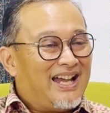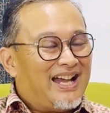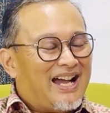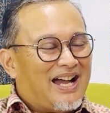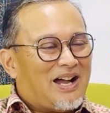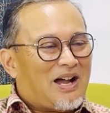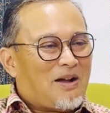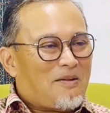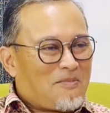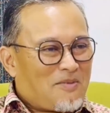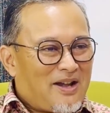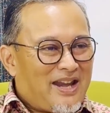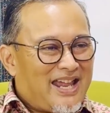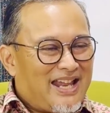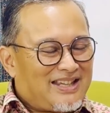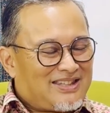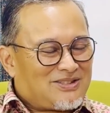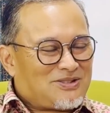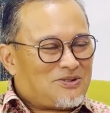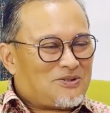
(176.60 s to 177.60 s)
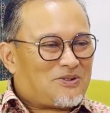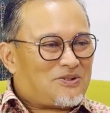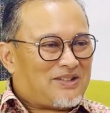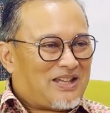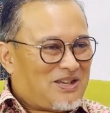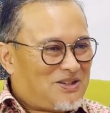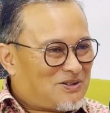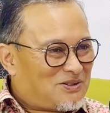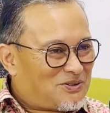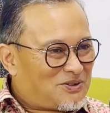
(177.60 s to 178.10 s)
I'm glad to know
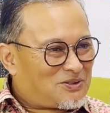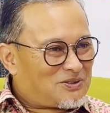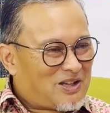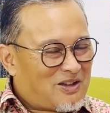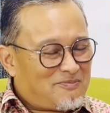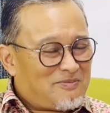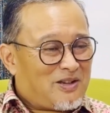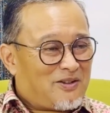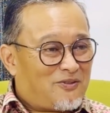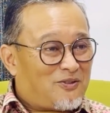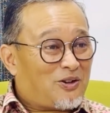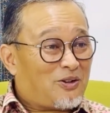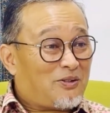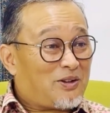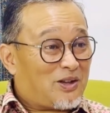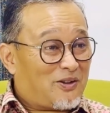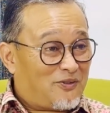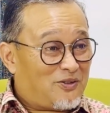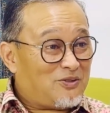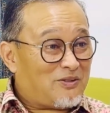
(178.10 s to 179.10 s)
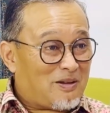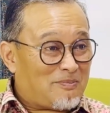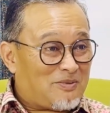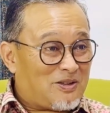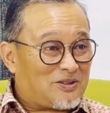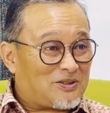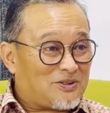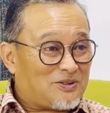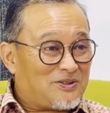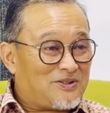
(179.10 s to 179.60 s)
that you also have been following a few
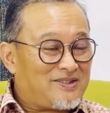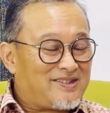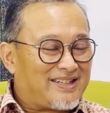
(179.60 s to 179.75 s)
episodes,